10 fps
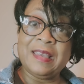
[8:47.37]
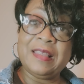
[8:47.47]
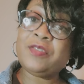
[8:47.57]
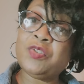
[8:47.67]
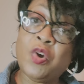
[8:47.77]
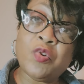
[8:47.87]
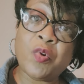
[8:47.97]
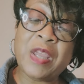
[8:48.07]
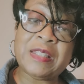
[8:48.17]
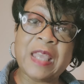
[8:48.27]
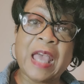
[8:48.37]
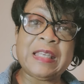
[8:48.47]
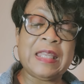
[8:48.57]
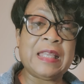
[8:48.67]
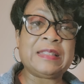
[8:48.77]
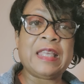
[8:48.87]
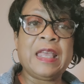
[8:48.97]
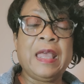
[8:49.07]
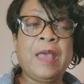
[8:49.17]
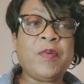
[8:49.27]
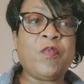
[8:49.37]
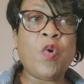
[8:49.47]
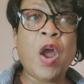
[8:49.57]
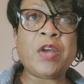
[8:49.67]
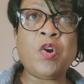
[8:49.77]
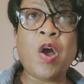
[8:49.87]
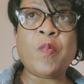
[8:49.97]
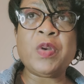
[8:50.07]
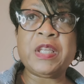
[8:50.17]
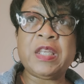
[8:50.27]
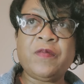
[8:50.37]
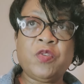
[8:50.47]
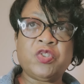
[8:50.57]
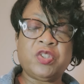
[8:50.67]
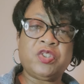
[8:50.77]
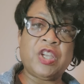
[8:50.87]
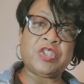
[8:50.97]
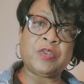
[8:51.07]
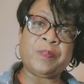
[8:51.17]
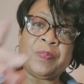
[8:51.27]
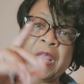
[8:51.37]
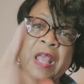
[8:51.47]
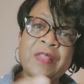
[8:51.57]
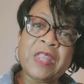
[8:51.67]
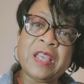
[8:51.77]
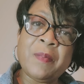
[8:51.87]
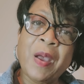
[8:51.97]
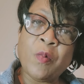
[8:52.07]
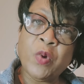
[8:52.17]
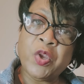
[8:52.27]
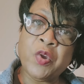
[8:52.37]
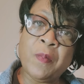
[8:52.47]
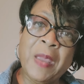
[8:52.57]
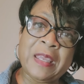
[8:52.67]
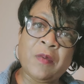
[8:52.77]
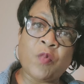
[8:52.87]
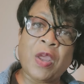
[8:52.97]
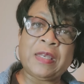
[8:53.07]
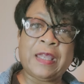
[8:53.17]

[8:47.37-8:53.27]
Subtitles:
There's no crazy ideas. And before I go, I want to give you a suggestion. Think about what you're making right now.